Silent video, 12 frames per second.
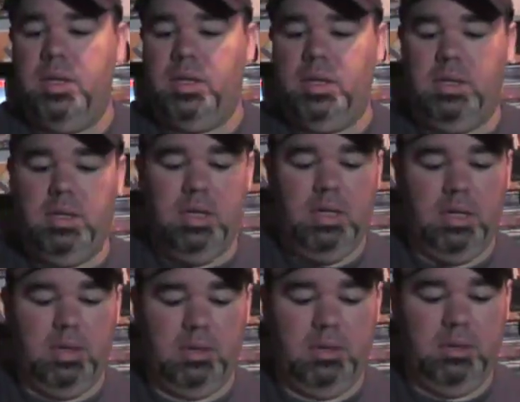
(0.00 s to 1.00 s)
And the
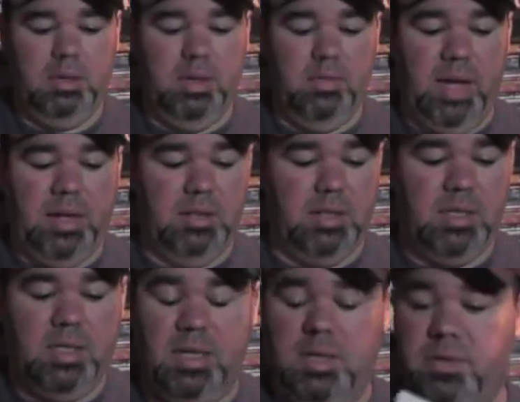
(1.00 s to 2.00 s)
vinyl
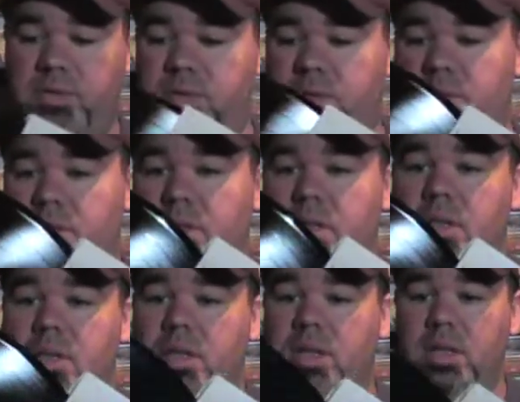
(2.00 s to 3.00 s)
itself,
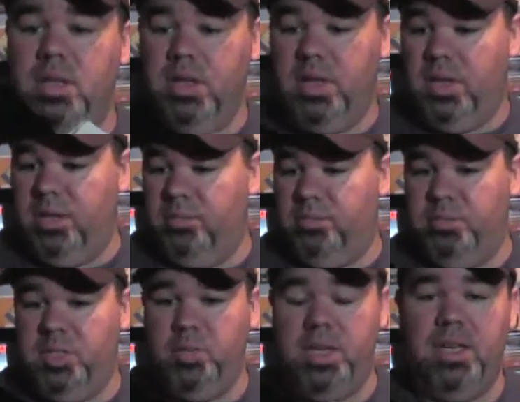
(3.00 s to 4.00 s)

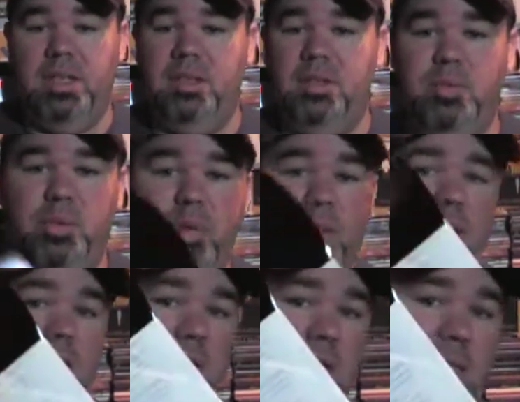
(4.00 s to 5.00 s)
to me, pretty
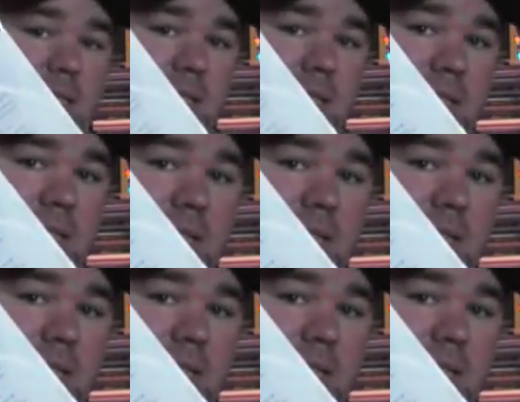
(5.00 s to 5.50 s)
much looks